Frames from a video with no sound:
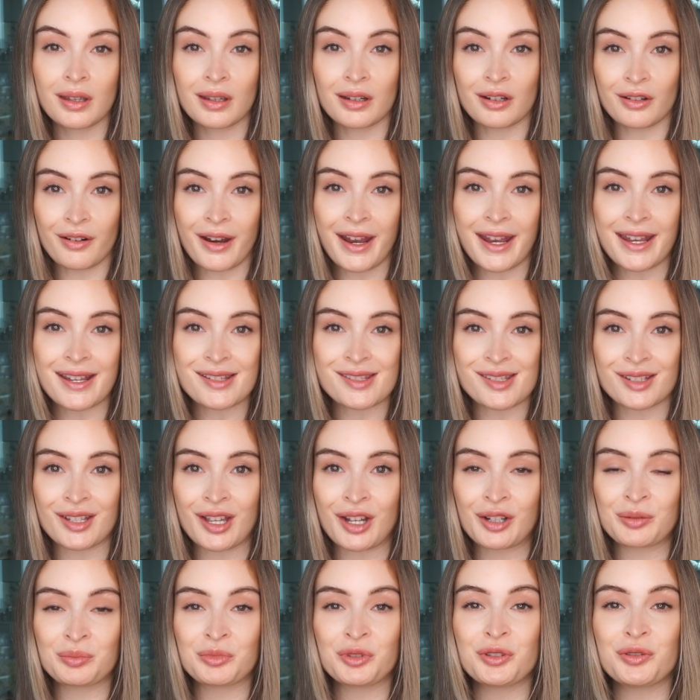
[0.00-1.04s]
Great, so
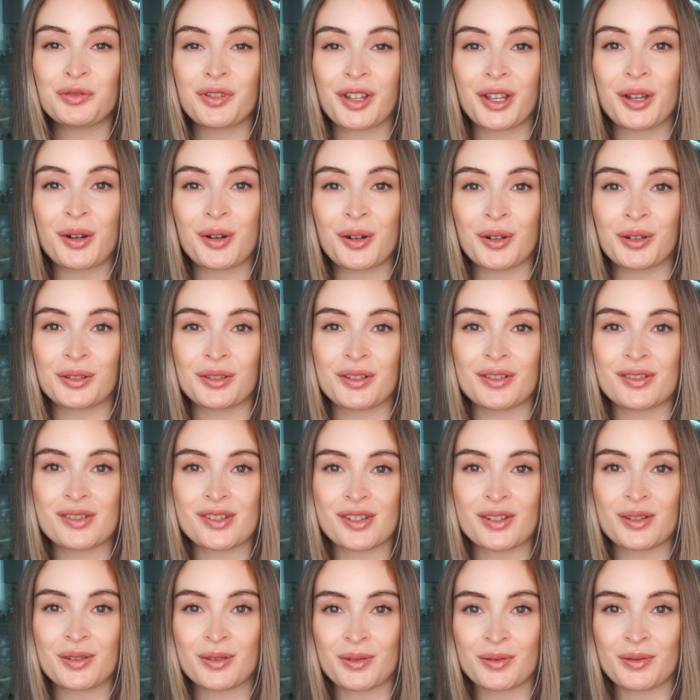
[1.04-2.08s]
now moving on
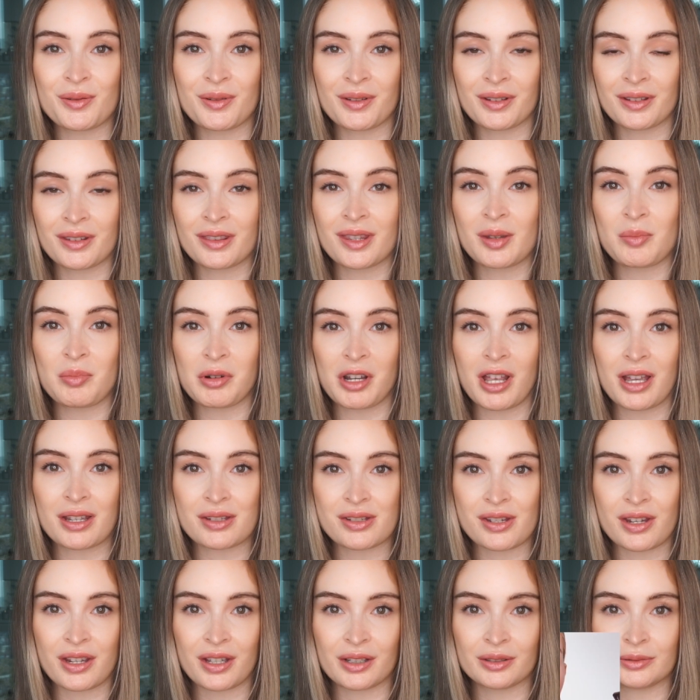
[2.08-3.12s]
to the
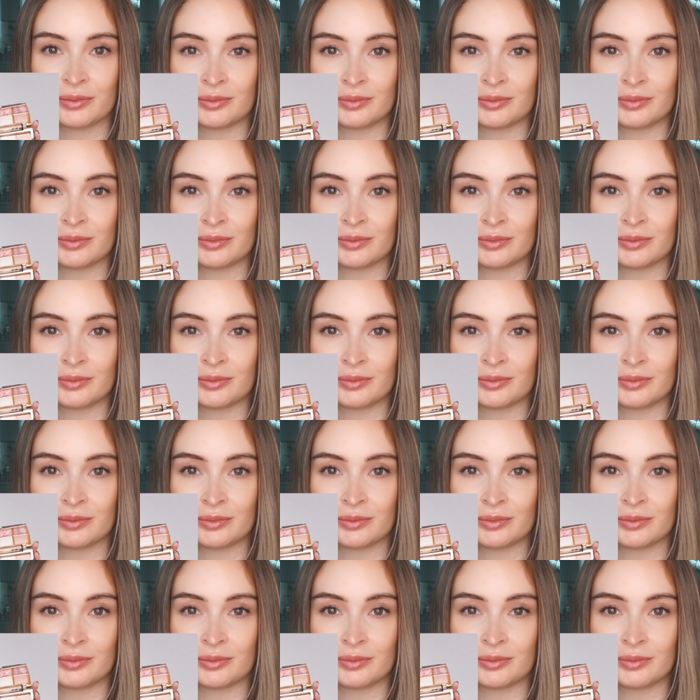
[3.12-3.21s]
blusher.